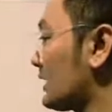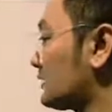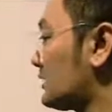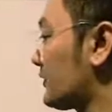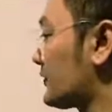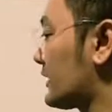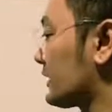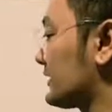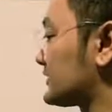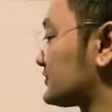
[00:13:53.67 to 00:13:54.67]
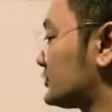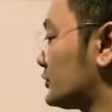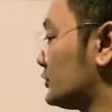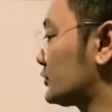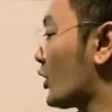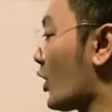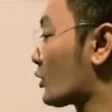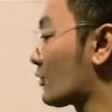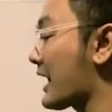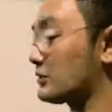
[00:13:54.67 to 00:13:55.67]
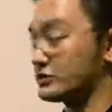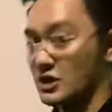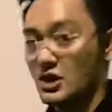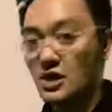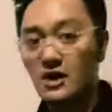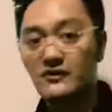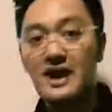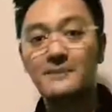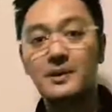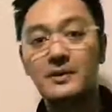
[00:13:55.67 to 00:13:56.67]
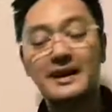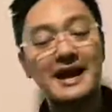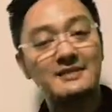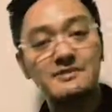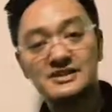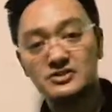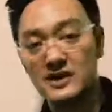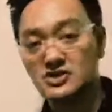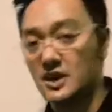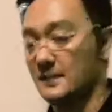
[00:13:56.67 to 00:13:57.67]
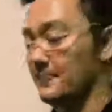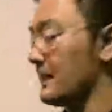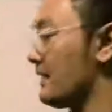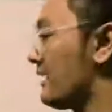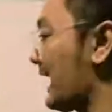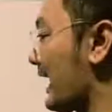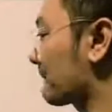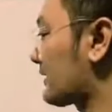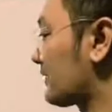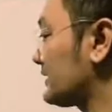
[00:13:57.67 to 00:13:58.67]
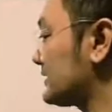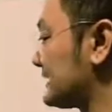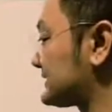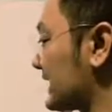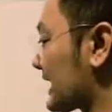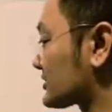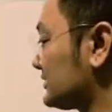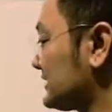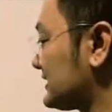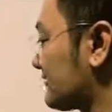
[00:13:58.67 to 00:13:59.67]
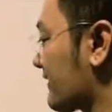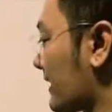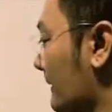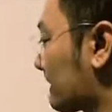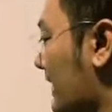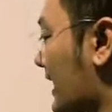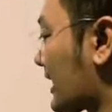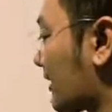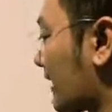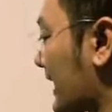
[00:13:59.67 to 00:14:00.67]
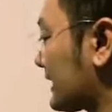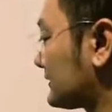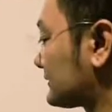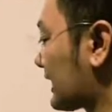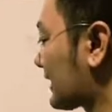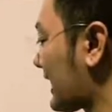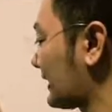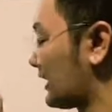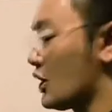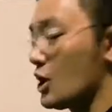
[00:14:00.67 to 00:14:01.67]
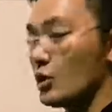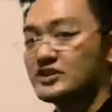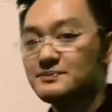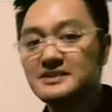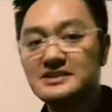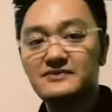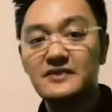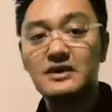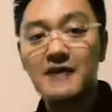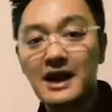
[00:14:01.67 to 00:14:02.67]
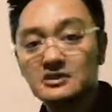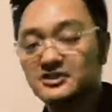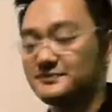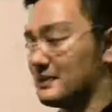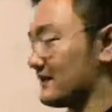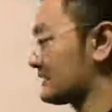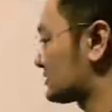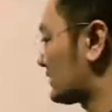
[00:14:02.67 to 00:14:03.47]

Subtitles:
what do you think is the route or route of heparin administration? Heparin is actually given parenteral. What specific route of